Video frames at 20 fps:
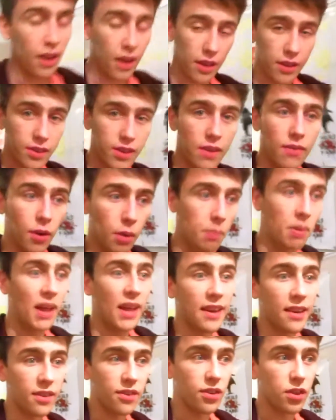I said, I've got
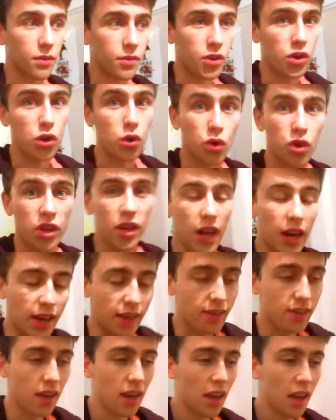planning and stuff to do
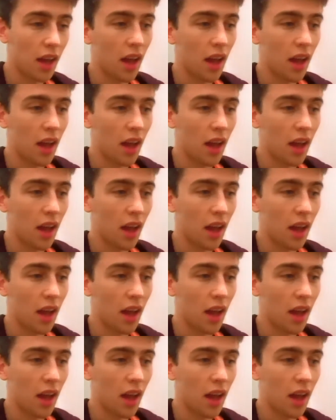tonight.